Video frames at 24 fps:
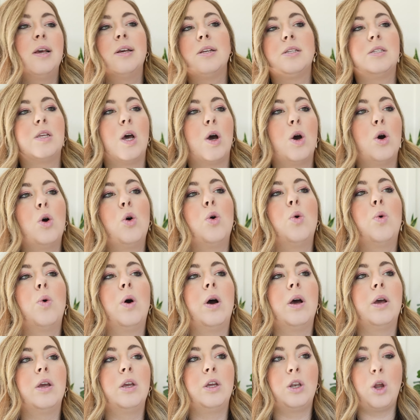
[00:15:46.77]

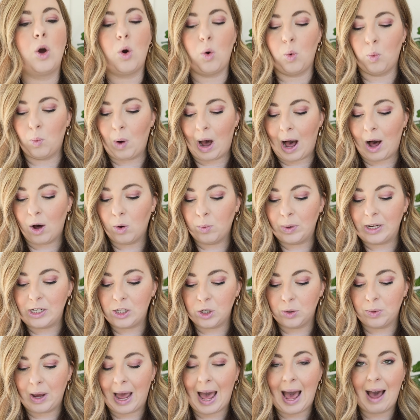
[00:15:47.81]
So, you know, while we
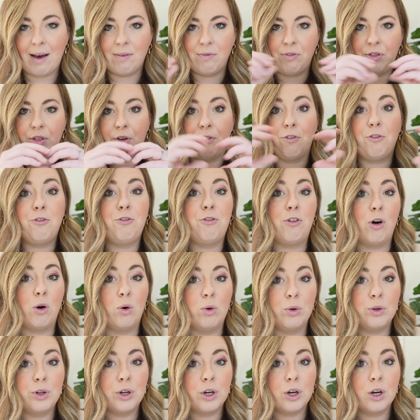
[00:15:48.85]
do have the
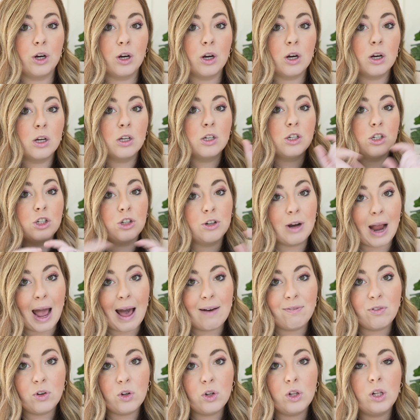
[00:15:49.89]
folder
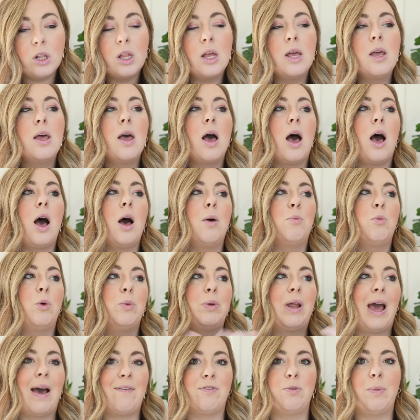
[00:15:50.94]
travel, um, we
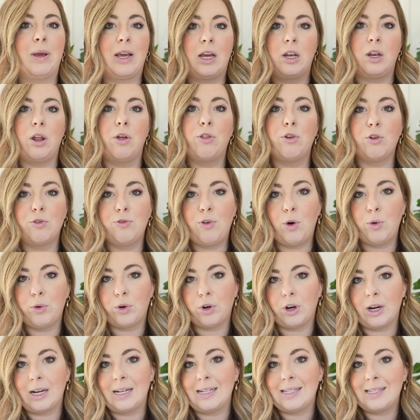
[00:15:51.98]
would have to make another
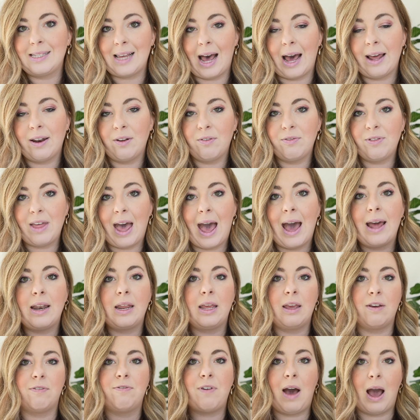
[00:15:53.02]
folder inside of that
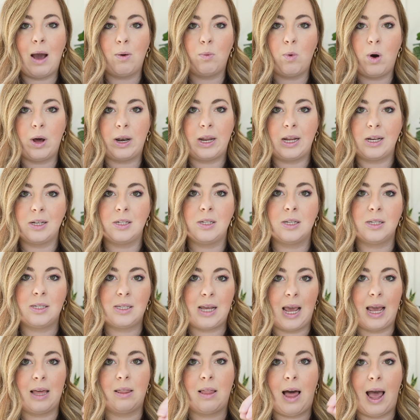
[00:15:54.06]
if I wanted to
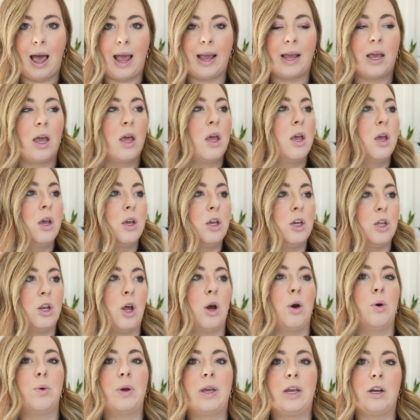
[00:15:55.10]
say like, you
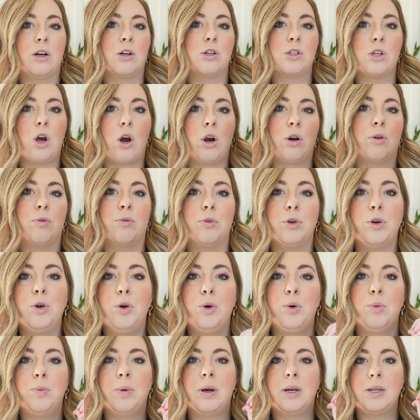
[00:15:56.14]
know, here's our
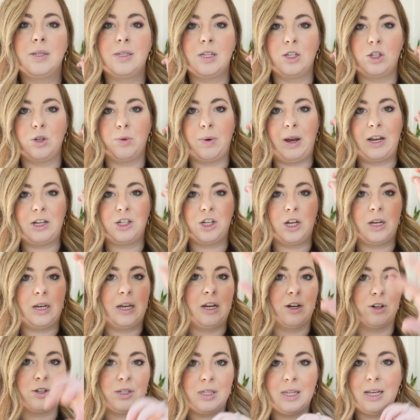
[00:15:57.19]
room situation,
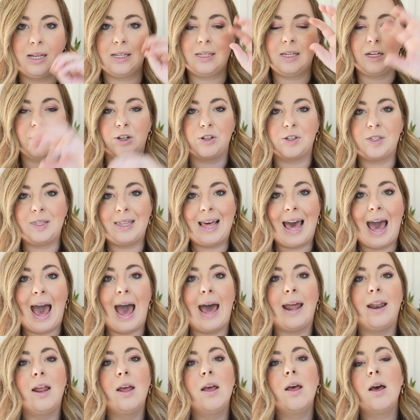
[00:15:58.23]
here's this, here's
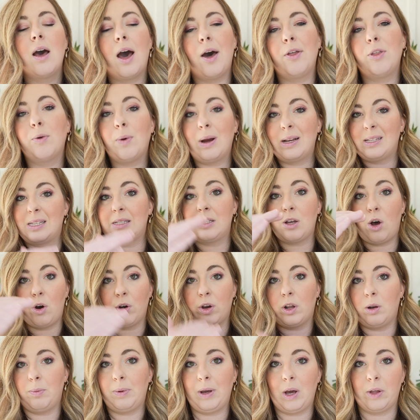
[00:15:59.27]
that. Otherwise, it's all
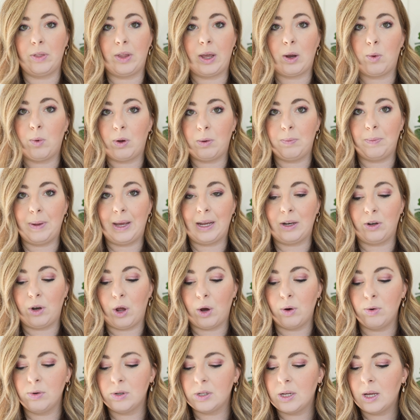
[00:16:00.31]
gonna be on like one big
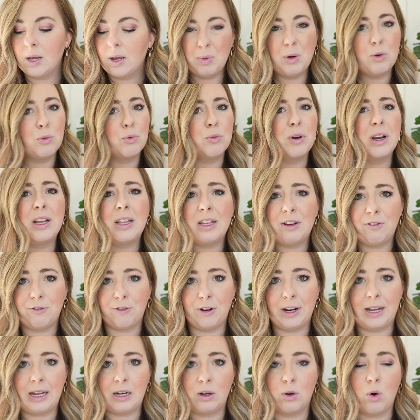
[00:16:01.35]
note, but really
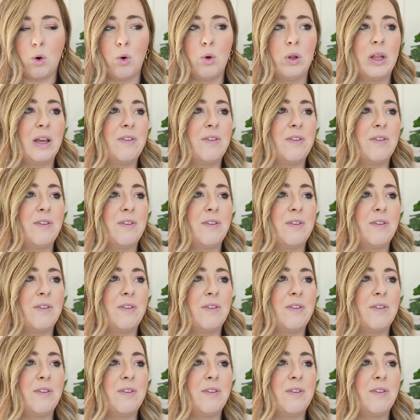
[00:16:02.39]
freaking cool.